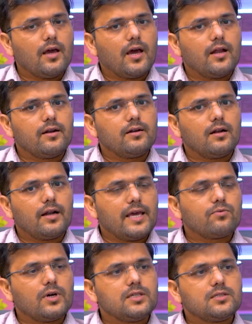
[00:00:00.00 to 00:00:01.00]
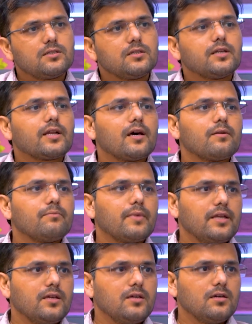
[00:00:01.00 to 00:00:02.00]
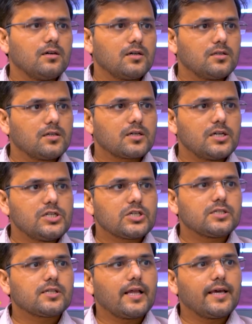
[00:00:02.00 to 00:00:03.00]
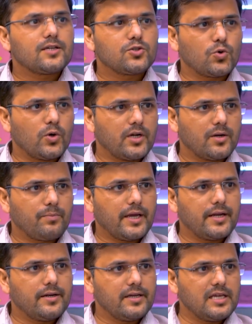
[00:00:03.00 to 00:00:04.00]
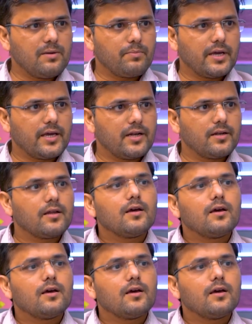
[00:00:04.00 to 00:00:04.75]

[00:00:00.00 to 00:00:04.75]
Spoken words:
And likewise, there are many other conditions like shoulder pain, knee pain,